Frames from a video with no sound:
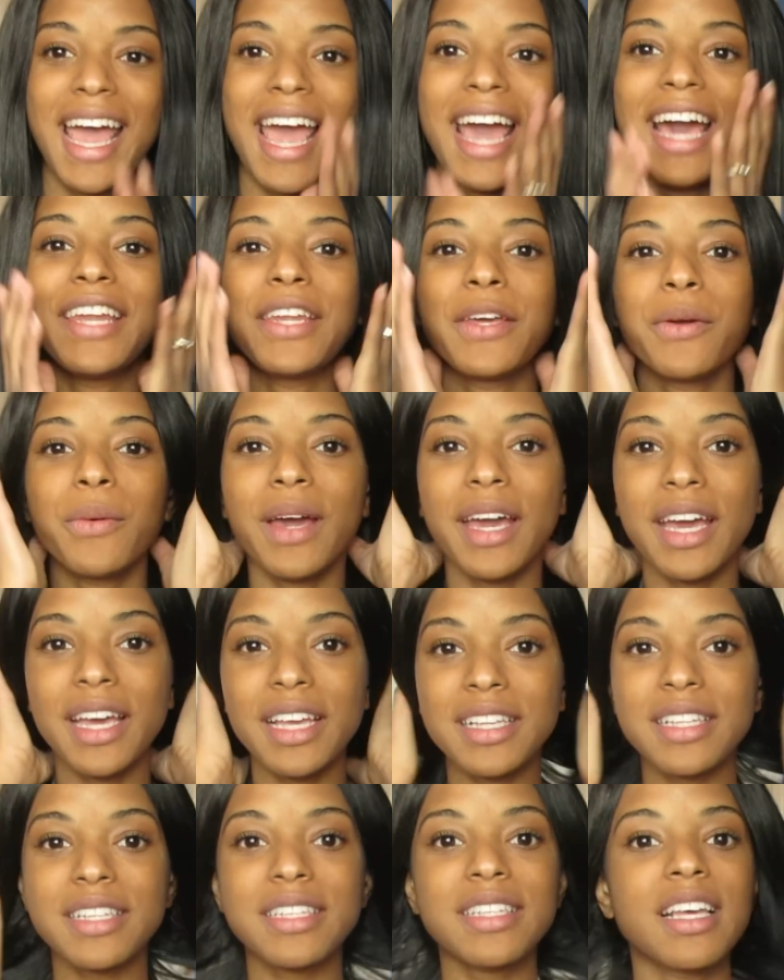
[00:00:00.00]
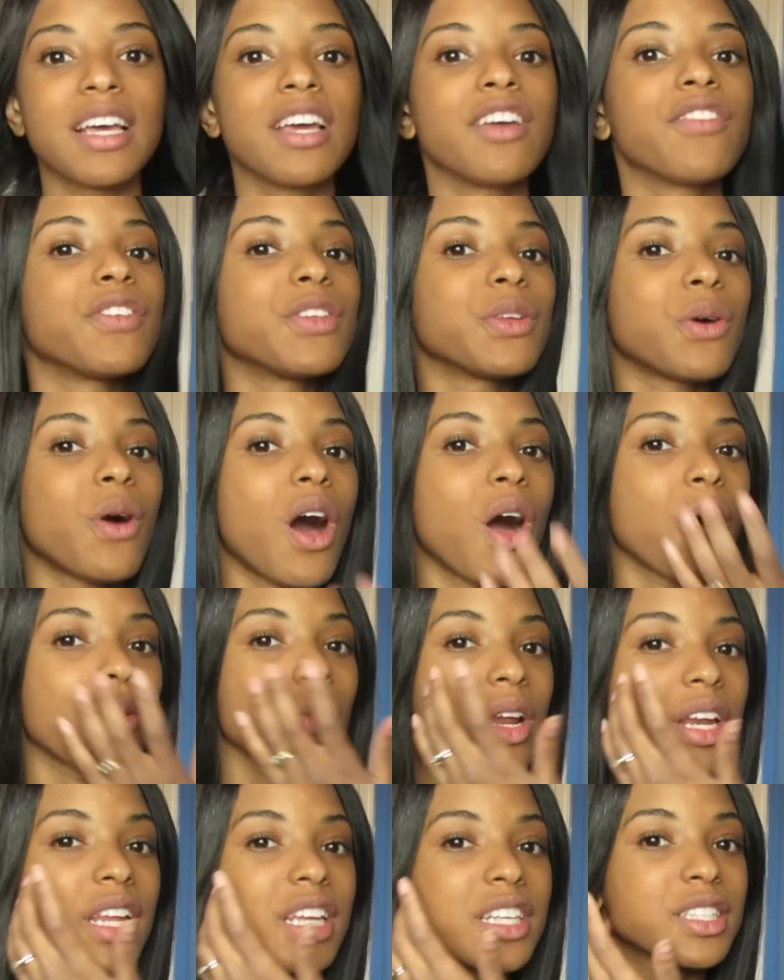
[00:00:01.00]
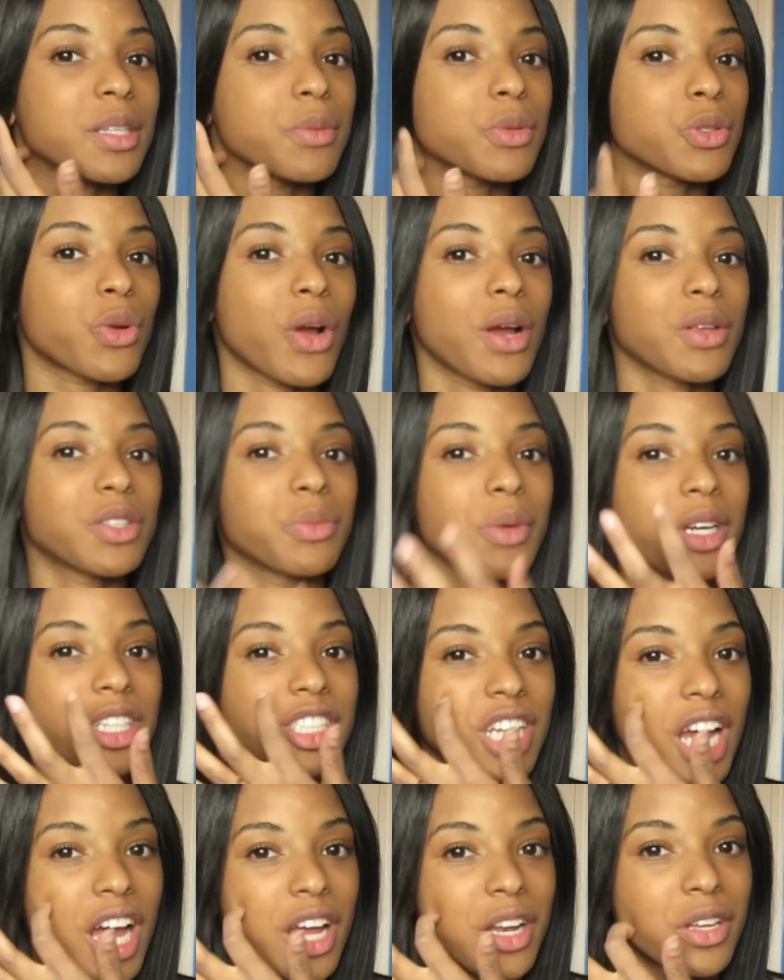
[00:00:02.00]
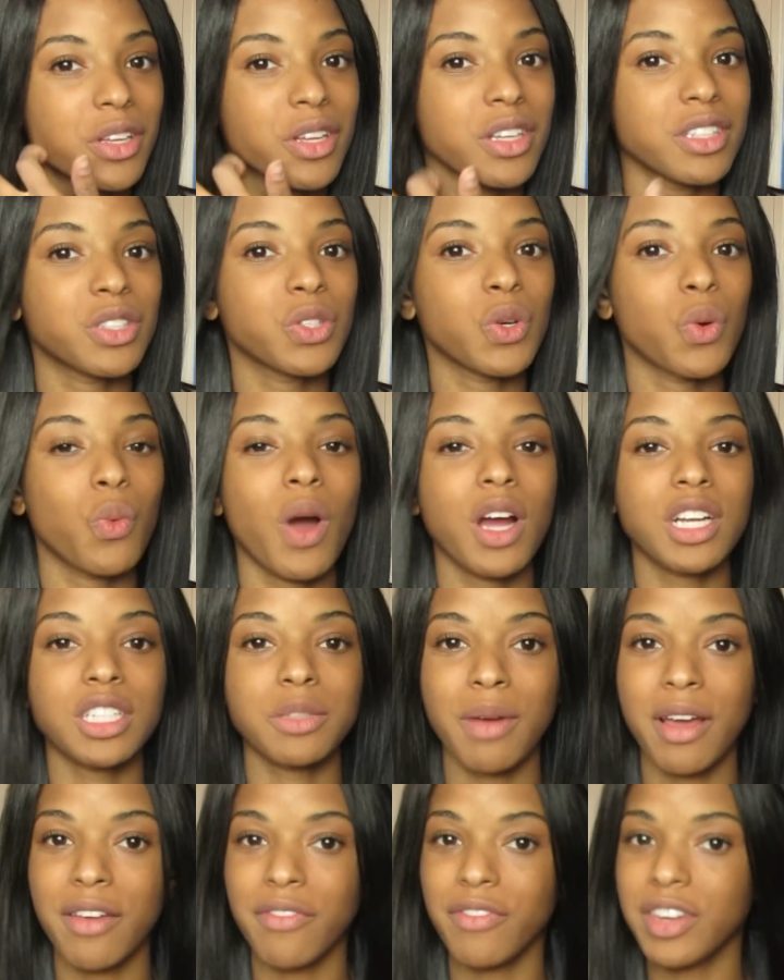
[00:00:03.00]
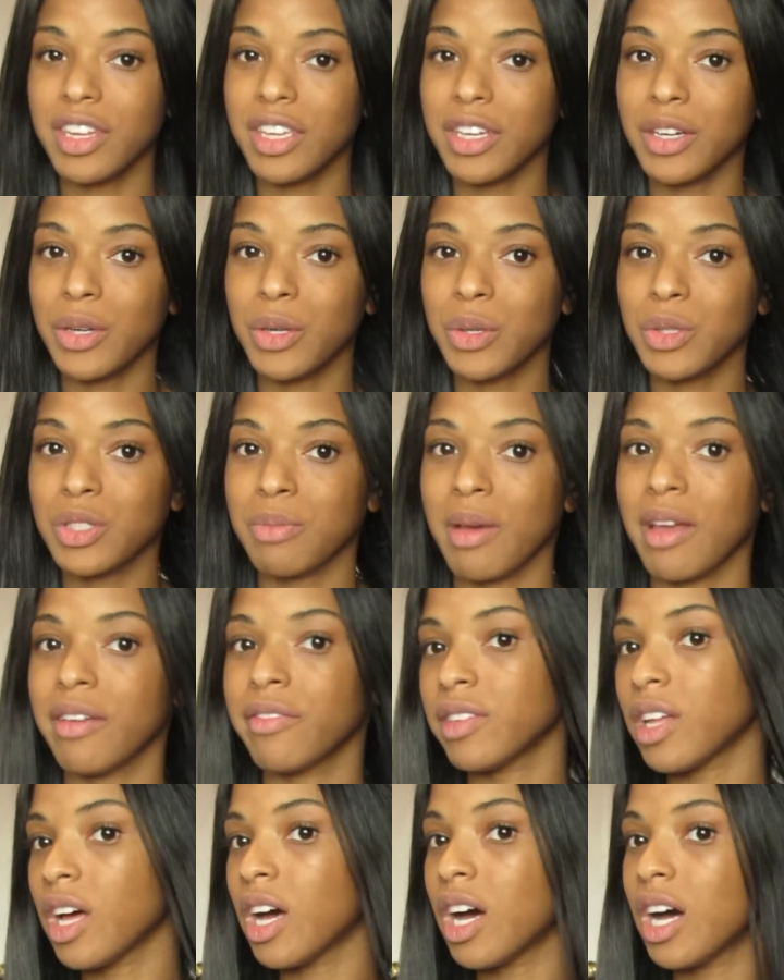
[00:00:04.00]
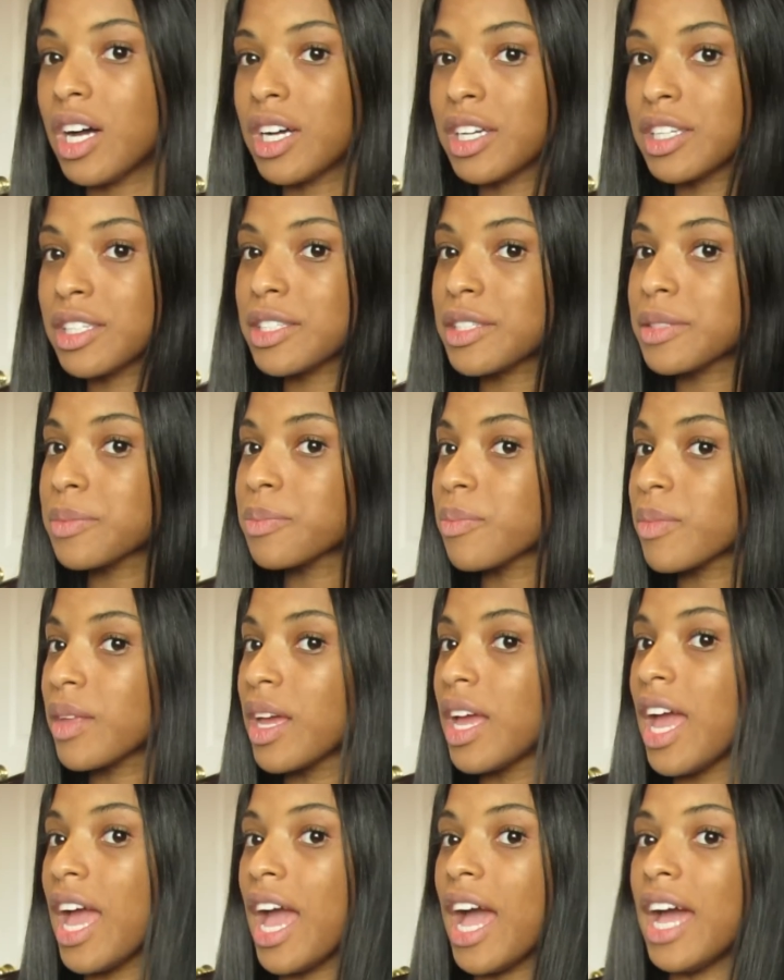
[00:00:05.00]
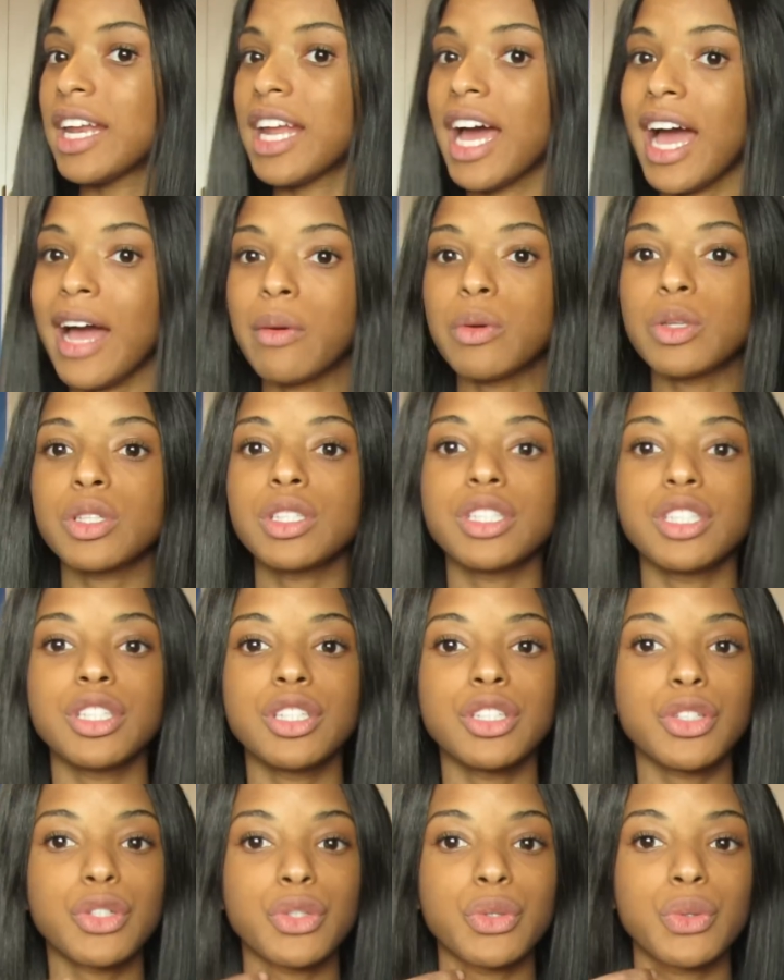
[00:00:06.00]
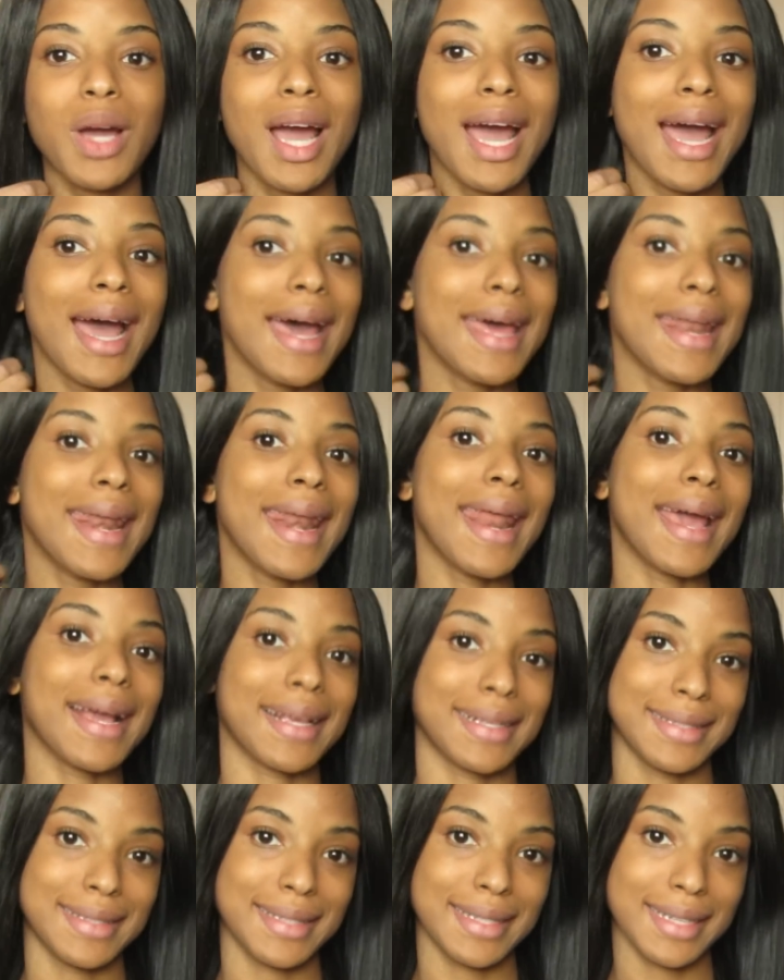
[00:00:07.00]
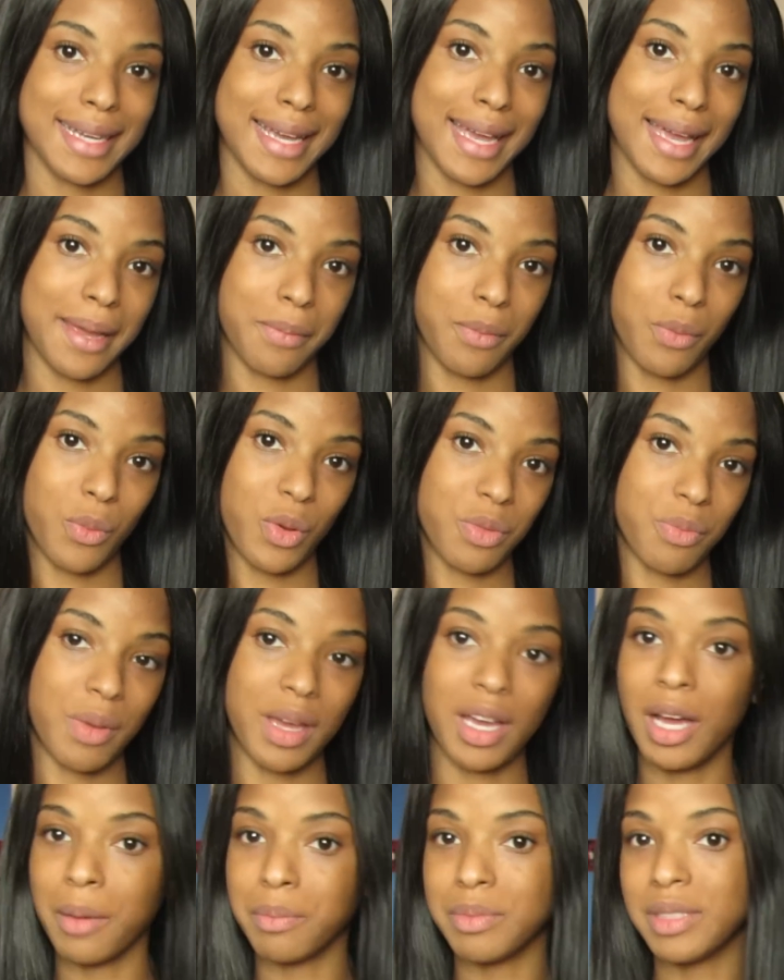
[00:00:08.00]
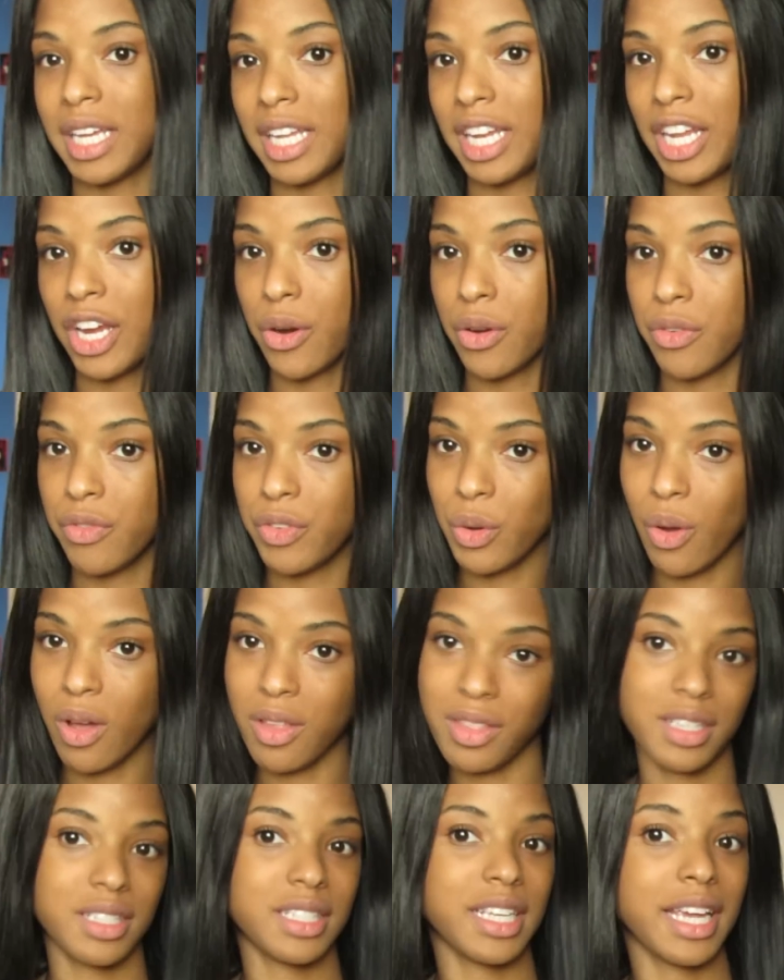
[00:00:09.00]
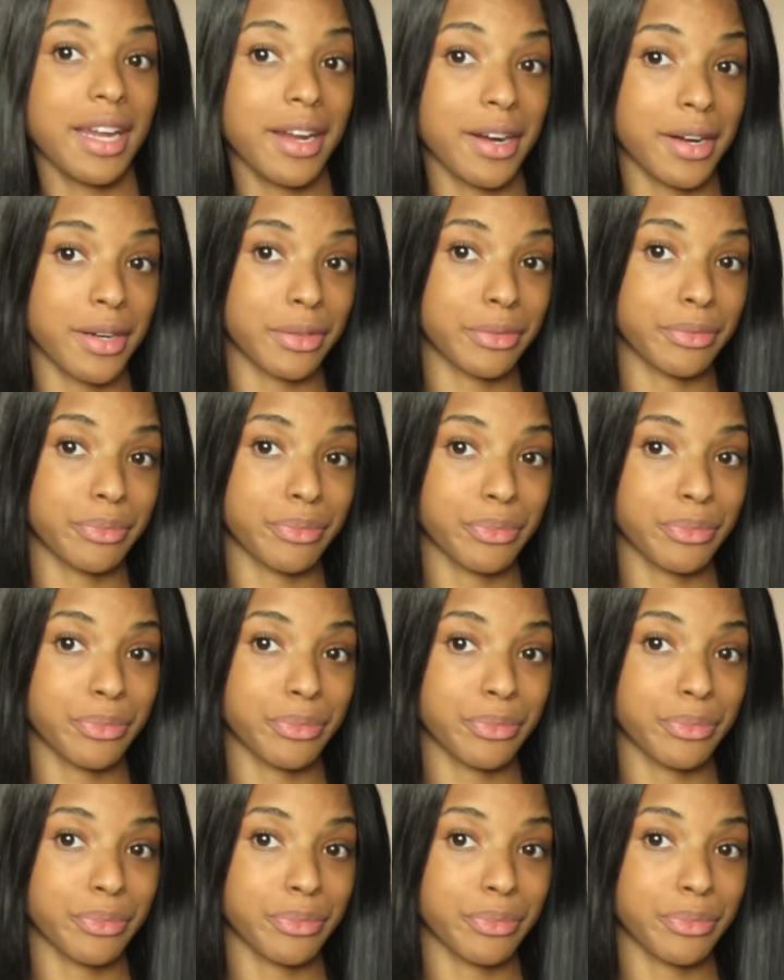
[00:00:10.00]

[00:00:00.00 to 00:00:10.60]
Anyways, if you don't already, subscribe to my channel to watch my videos, my vlogs, and I will see you next time with my update hair review on this hair.